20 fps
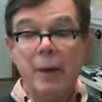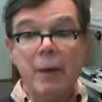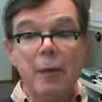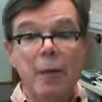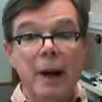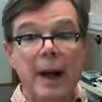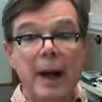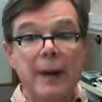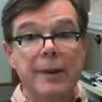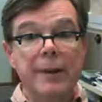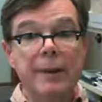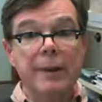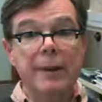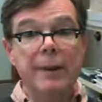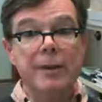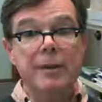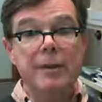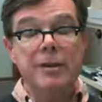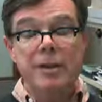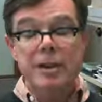
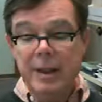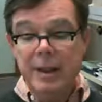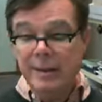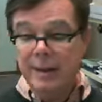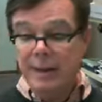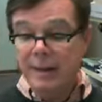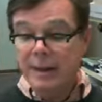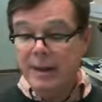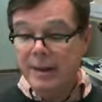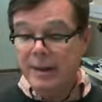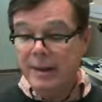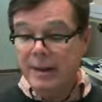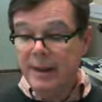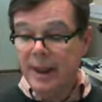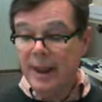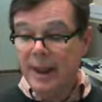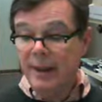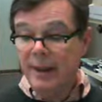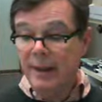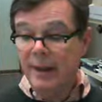Rather, Jesus'
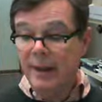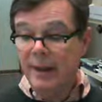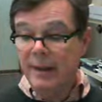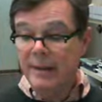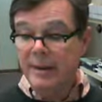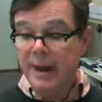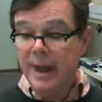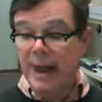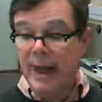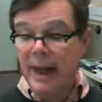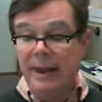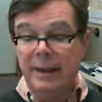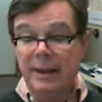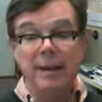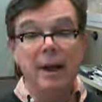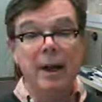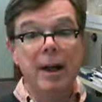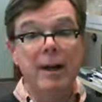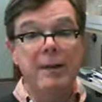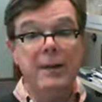death is that
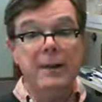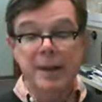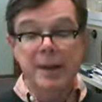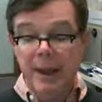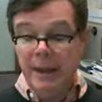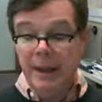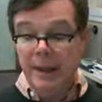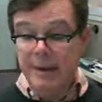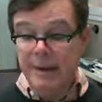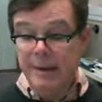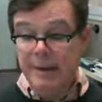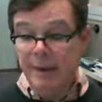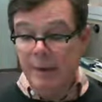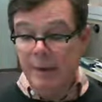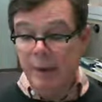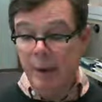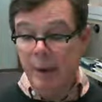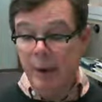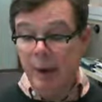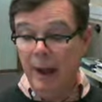of an innocent
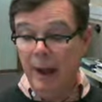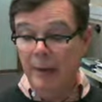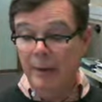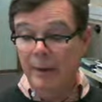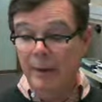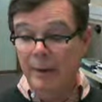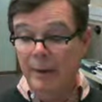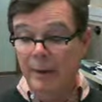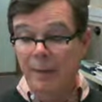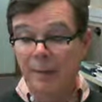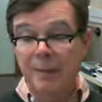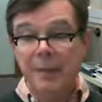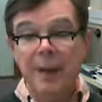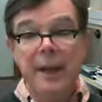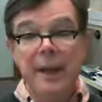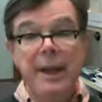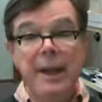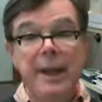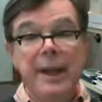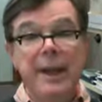prophet.
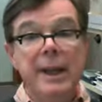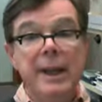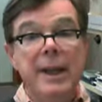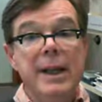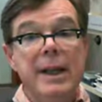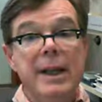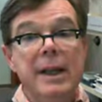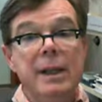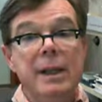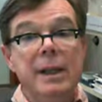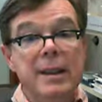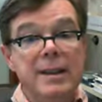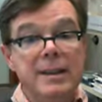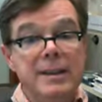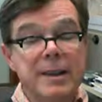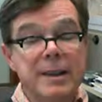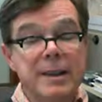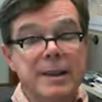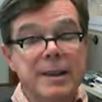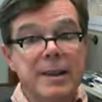It
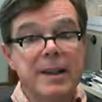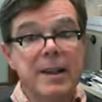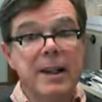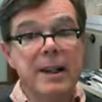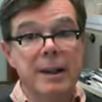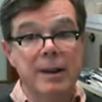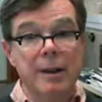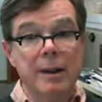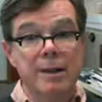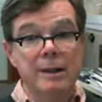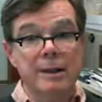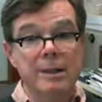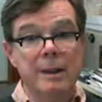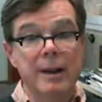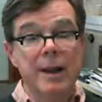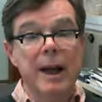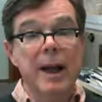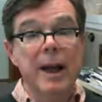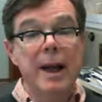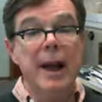elicits guilt
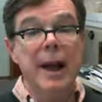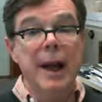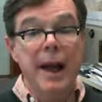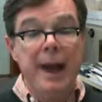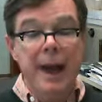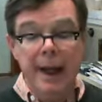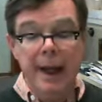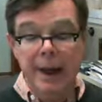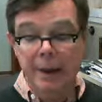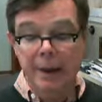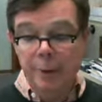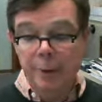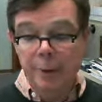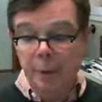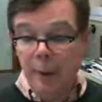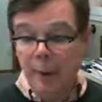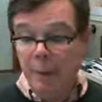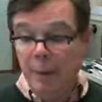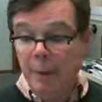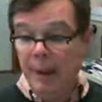and
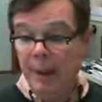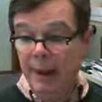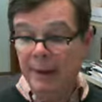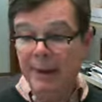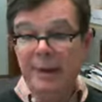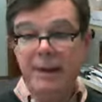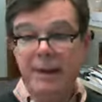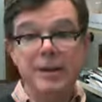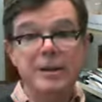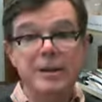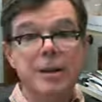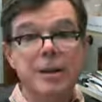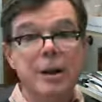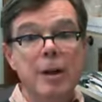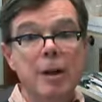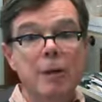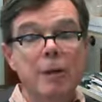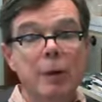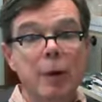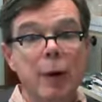repentance
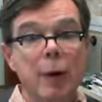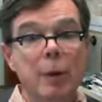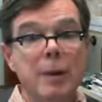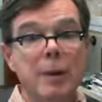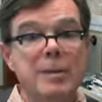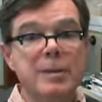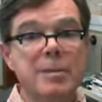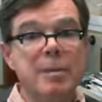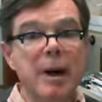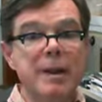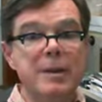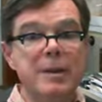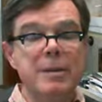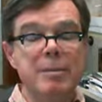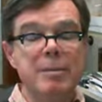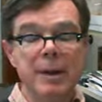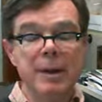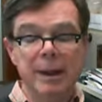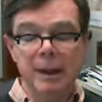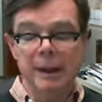for
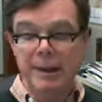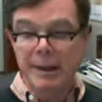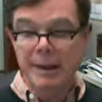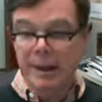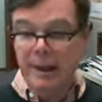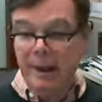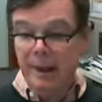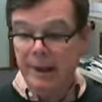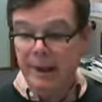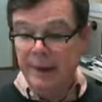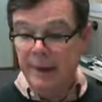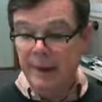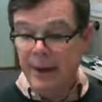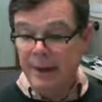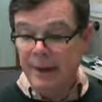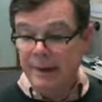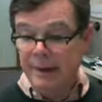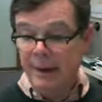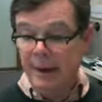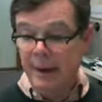responsibility in
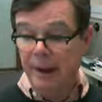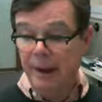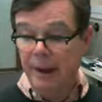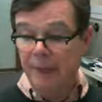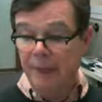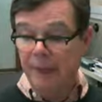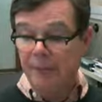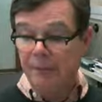that death.